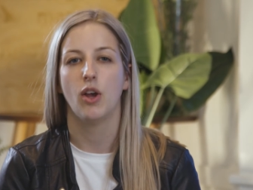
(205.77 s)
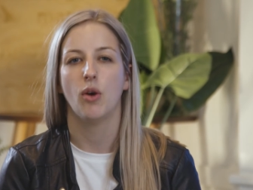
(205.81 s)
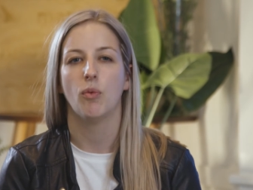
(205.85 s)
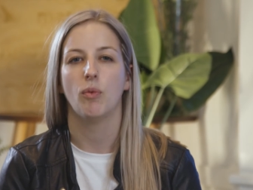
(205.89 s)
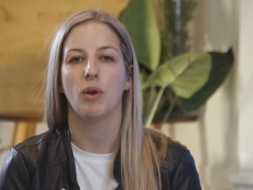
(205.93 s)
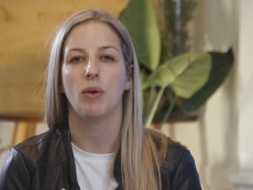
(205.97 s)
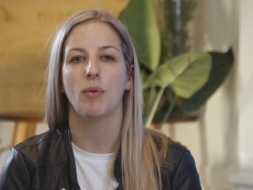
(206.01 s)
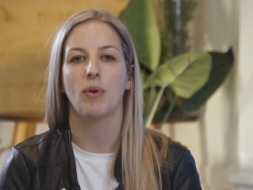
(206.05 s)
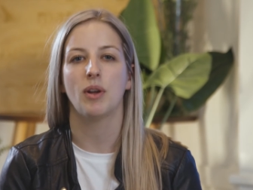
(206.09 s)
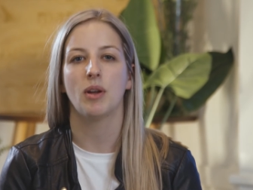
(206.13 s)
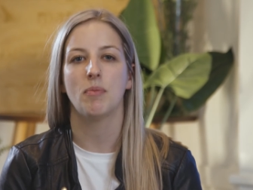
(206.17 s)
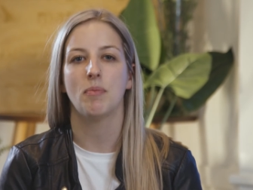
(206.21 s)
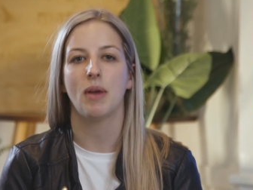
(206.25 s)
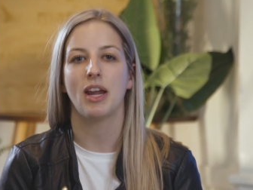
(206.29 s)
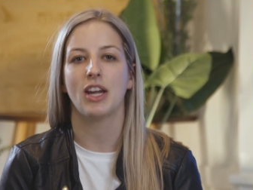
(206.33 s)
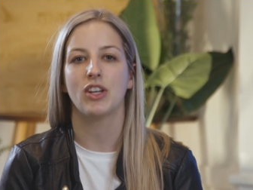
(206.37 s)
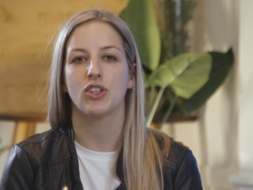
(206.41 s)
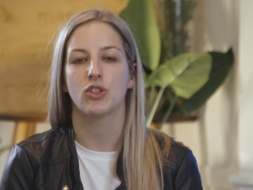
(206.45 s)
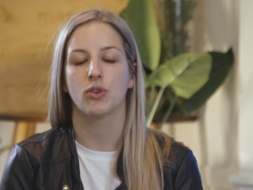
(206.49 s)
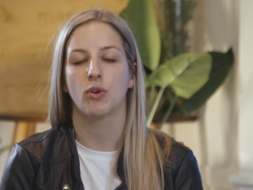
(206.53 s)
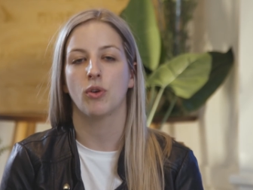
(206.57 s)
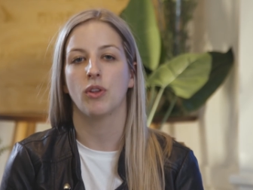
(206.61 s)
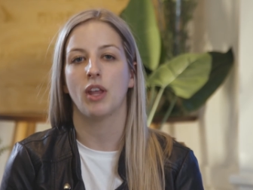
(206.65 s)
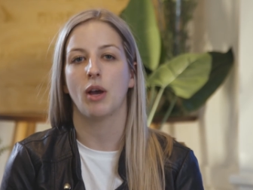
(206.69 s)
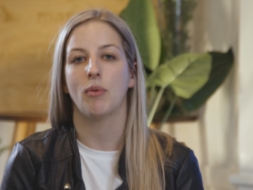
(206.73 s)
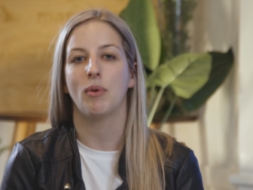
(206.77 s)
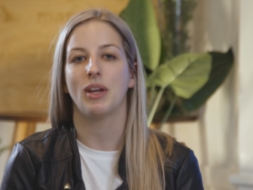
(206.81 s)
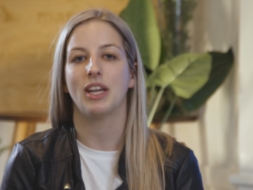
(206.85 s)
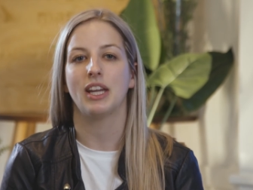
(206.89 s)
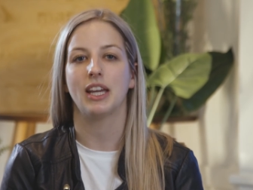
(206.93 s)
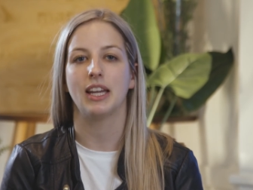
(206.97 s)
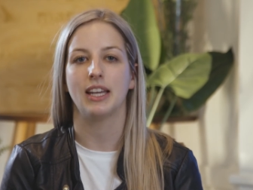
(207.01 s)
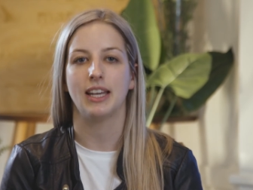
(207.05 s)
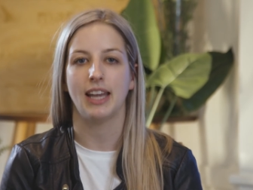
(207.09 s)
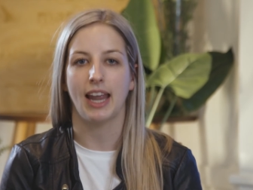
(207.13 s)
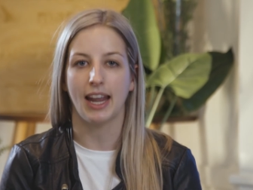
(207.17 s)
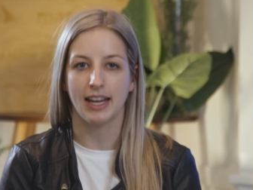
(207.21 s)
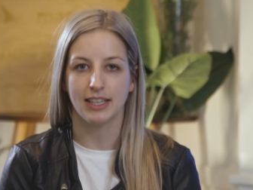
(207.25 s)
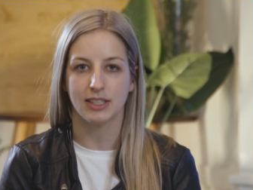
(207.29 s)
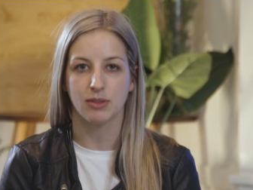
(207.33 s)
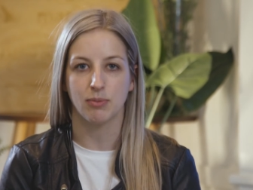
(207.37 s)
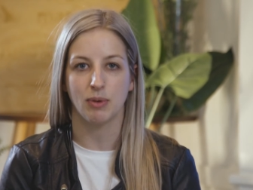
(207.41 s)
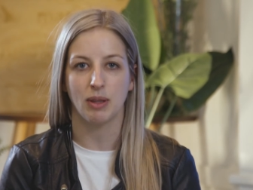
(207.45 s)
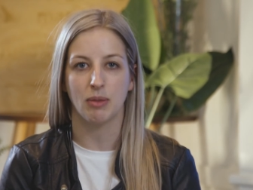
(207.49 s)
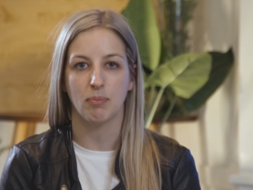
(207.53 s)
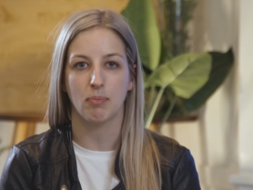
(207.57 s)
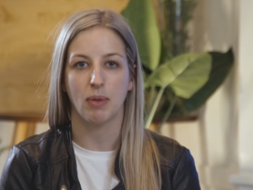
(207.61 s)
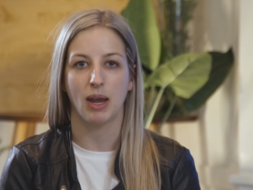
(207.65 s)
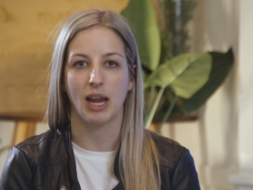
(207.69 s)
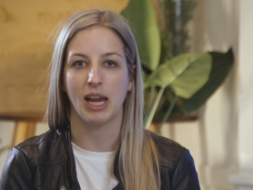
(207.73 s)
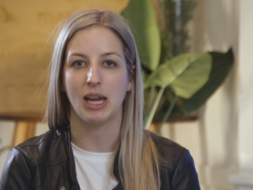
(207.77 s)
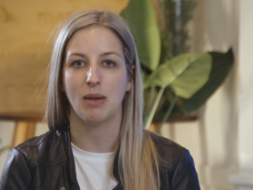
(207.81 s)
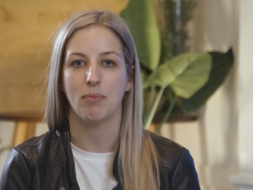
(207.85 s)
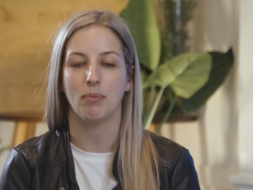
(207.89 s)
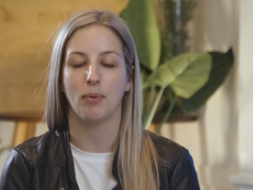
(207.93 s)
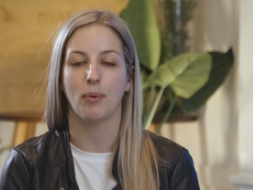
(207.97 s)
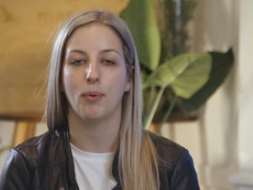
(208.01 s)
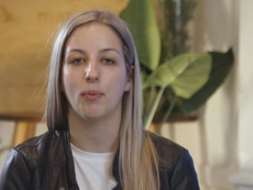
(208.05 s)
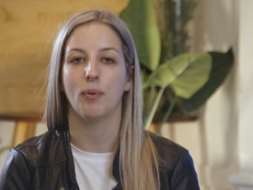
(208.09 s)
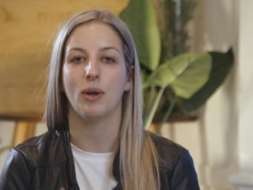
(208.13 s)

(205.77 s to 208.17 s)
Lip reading: We want to make sure that we connect with people.